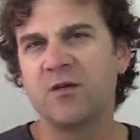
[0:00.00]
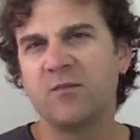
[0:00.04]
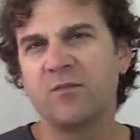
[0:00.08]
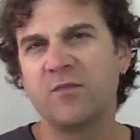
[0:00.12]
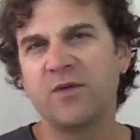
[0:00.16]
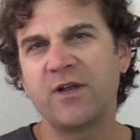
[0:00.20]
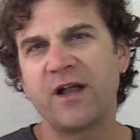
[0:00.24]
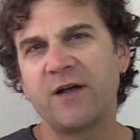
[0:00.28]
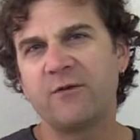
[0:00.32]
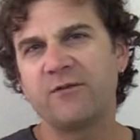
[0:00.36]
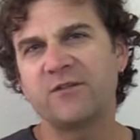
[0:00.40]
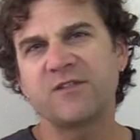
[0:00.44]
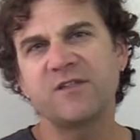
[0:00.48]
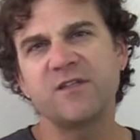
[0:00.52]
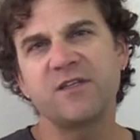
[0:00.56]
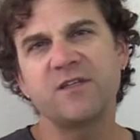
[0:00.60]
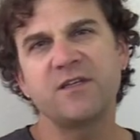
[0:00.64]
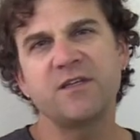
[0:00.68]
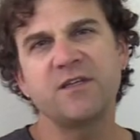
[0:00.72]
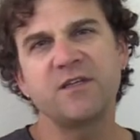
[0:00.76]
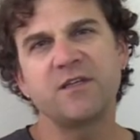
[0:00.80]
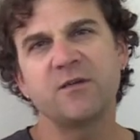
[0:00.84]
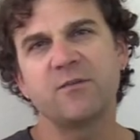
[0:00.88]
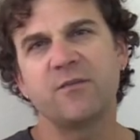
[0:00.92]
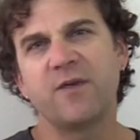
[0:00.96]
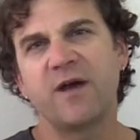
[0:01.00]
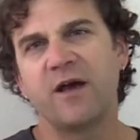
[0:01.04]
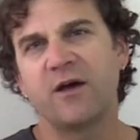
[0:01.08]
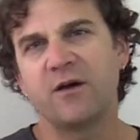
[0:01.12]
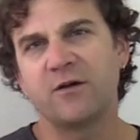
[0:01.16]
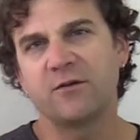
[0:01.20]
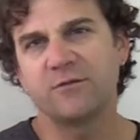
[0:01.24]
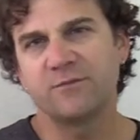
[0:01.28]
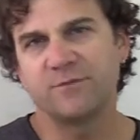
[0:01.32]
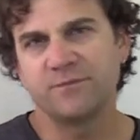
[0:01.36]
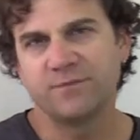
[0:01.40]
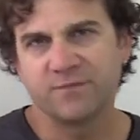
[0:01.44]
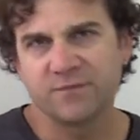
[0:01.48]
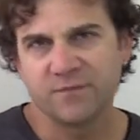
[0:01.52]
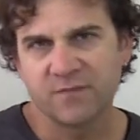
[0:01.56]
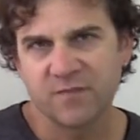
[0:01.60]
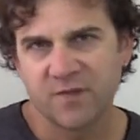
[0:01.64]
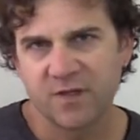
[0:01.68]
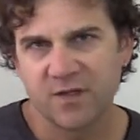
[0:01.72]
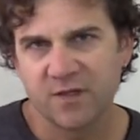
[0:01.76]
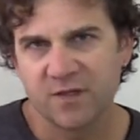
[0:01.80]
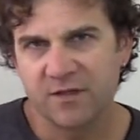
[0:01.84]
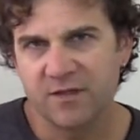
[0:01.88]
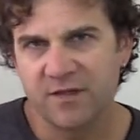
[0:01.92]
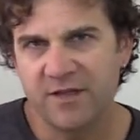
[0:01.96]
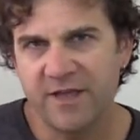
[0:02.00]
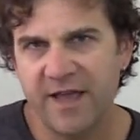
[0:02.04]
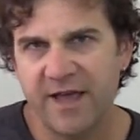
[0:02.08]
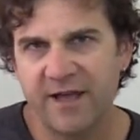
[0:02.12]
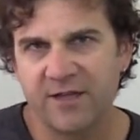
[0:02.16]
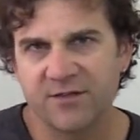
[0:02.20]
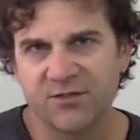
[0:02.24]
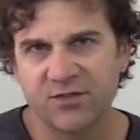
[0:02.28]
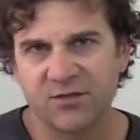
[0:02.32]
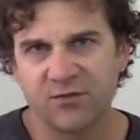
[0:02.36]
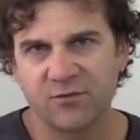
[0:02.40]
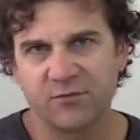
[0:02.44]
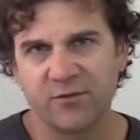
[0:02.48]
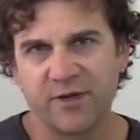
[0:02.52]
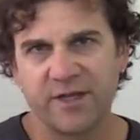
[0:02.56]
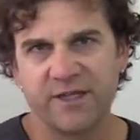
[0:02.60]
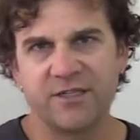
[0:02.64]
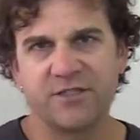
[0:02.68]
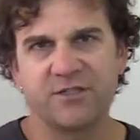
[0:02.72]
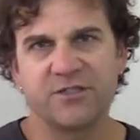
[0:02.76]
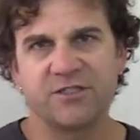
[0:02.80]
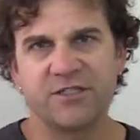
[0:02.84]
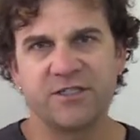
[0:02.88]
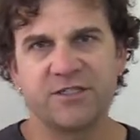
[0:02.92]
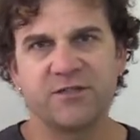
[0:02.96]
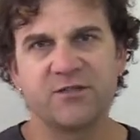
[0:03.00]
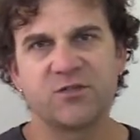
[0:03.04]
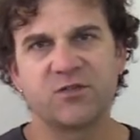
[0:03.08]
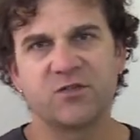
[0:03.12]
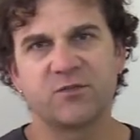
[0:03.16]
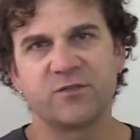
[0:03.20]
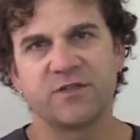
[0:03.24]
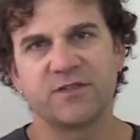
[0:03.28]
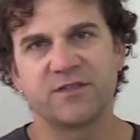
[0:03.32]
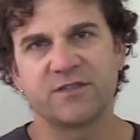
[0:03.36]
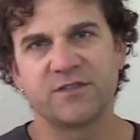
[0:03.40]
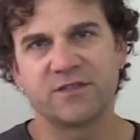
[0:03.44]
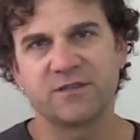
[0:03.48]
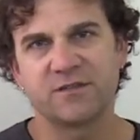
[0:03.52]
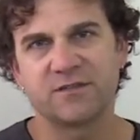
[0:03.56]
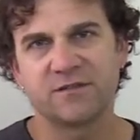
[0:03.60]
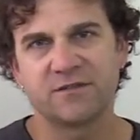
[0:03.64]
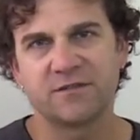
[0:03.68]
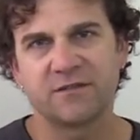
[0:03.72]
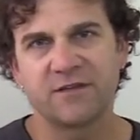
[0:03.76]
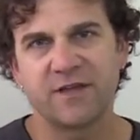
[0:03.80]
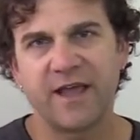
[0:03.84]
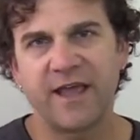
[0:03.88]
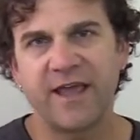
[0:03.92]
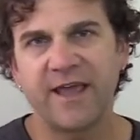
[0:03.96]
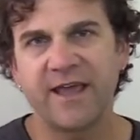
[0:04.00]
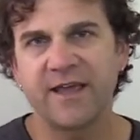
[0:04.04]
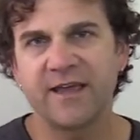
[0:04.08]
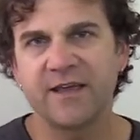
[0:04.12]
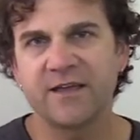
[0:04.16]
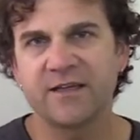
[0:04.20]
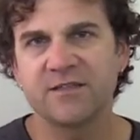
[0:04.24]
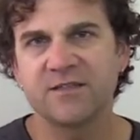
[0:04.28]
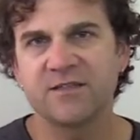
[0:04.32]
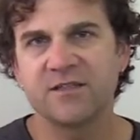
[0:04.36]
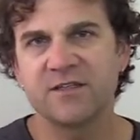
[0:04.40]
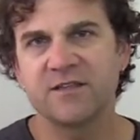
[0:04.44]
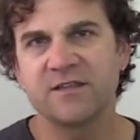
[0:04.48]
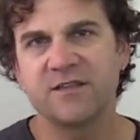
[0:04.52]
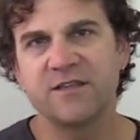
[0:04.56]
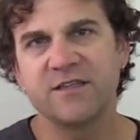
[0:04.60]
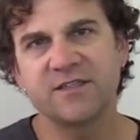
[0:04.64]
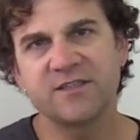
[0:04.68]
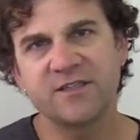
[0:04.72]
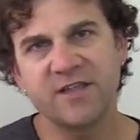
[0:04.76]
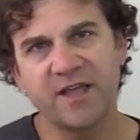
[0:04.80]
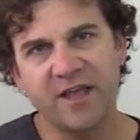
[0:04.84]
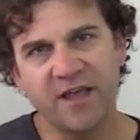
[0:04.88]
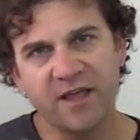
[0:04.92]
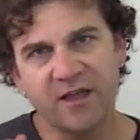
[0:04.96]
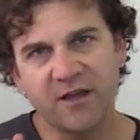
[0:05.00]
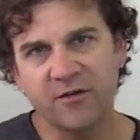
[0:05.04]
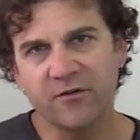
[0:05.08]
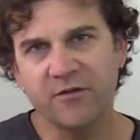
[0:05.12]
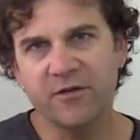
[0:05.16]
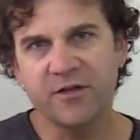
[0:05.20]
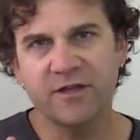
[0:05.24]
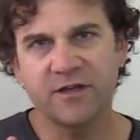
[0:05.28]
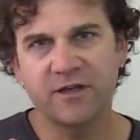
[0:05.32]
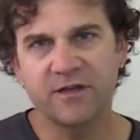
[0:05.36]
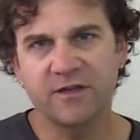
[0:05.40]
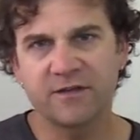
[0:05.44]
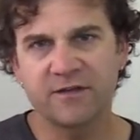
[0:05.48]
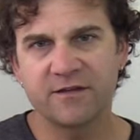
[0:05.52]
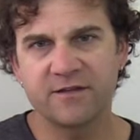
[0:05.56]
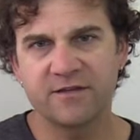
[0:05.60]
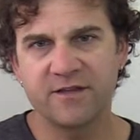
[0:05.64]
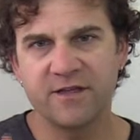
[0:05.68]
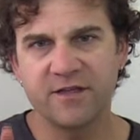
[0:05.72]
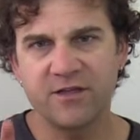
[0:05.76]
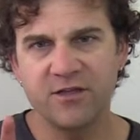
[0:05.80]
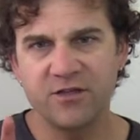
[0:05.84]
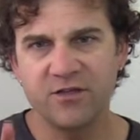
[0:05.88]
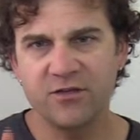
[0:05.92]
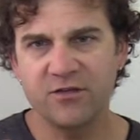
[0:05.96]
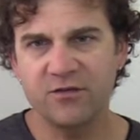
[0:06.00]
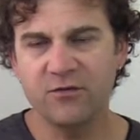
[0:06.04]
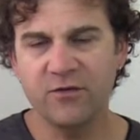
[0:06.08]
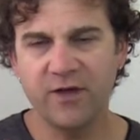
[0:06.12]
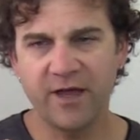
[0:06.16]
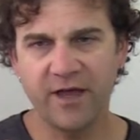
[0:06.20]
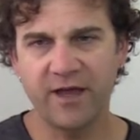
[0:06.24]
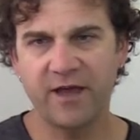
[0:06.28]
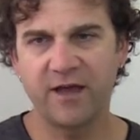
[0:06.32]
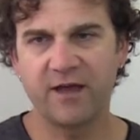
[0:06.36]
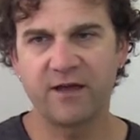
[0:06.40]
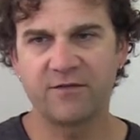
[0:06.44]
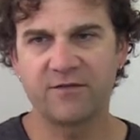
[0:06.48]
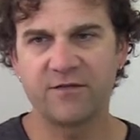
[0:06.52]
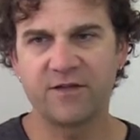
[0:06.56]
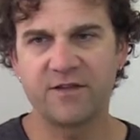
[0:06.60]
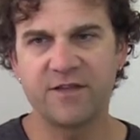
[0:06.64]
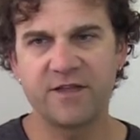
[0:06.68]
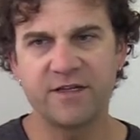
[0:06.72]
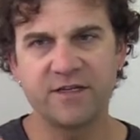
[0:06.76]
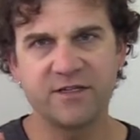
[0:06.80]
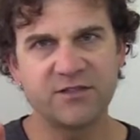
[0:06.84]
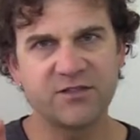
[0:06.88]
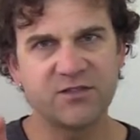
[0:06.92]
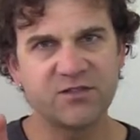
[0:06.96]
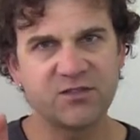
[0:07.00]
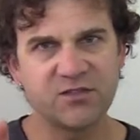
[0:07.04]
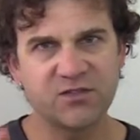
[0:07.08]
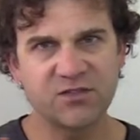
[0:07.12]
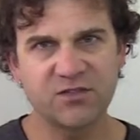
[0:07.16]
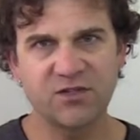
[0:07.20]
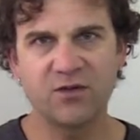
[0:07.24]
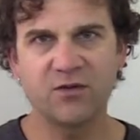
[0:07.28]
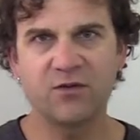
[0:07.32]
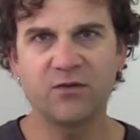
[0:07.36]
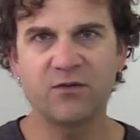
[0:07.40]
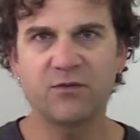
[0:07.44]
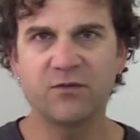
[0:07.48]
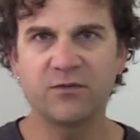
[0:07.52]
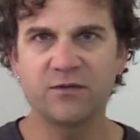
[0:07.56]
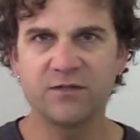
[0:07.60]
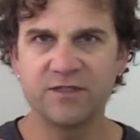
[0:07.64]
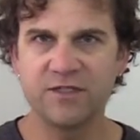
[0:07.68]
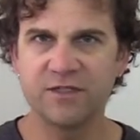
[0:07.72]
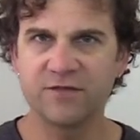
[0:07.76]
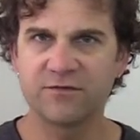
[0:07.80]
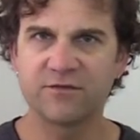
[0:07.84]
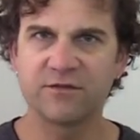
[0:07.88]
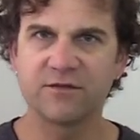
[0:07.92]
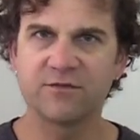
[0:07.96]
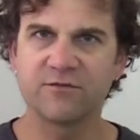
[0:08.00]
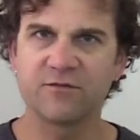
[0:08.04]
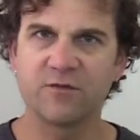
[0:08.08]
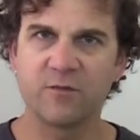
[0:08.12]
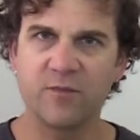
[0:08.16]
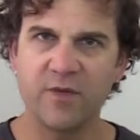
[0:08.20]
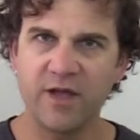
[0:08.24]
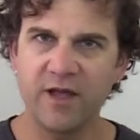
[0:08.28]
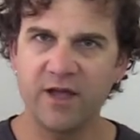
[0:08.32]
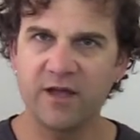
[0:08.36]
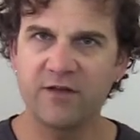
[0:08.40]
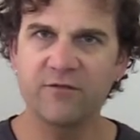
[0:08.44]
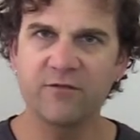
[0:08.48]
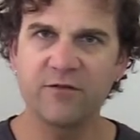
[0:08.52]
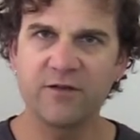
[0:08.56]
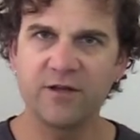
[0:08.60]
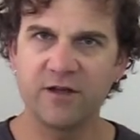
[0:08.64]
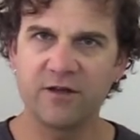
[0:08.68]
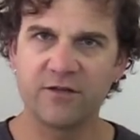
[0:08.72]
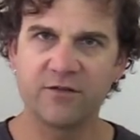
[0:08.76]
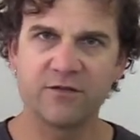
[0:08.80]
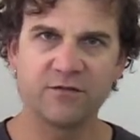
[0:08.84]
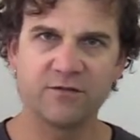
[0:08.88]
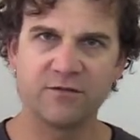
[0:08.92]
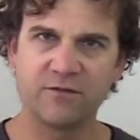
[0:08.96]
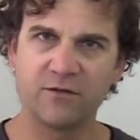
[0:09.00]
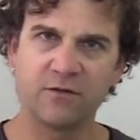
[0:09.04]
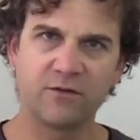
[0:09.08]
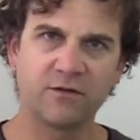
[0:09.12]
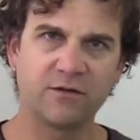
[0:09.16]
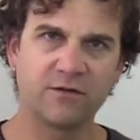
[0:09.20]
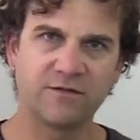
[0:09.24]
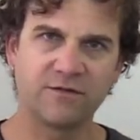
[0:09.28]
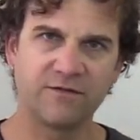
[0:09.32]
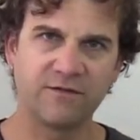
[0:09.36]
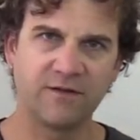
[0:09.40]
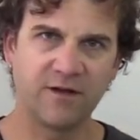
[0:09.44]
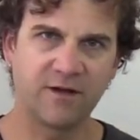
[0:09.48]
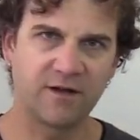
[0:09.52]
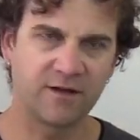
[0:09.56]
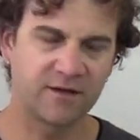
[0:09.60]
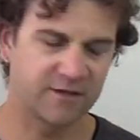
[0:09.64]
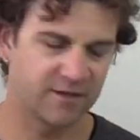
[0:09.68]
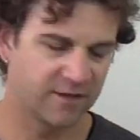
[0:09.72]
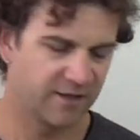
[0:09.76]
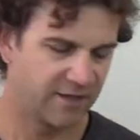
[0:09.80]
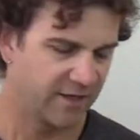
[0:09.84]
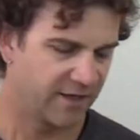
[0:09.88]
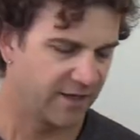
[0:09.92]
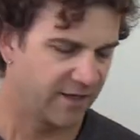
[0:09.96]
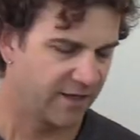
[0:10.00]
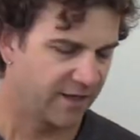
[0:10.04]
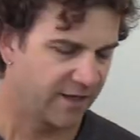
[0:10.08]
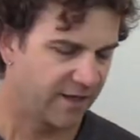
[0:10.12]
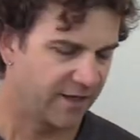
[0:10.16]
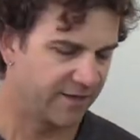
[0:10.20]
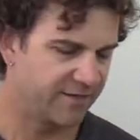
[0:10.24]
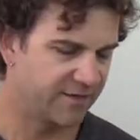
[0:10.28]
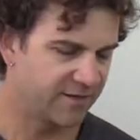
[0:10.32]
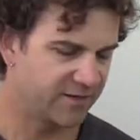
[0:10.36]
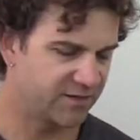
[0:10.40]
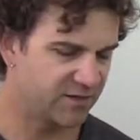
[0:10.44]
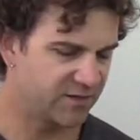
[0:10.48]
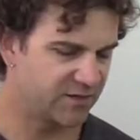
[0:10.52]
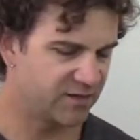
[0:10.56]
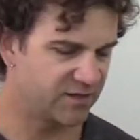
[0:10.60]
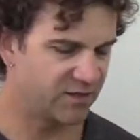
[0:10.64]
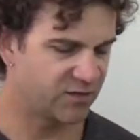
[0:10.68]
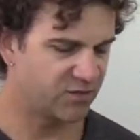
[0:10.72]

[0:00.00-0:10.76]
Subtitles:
But I was thinking about the alto range instrument and this area that you have that is so different from every other vocal fauc. And this is